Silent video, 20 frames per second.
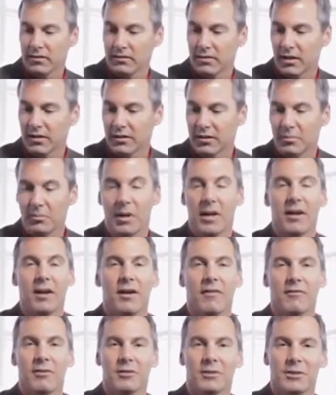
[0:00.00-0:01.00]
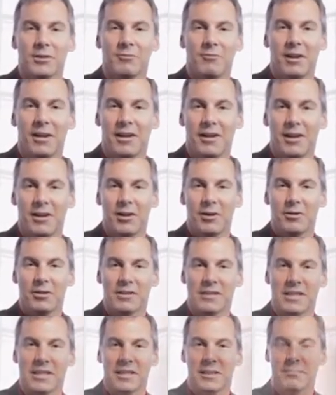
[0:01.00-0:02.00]
tucked in my covers and ready to go
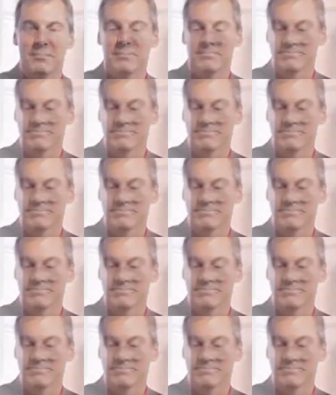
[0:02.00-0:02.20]
to sleep.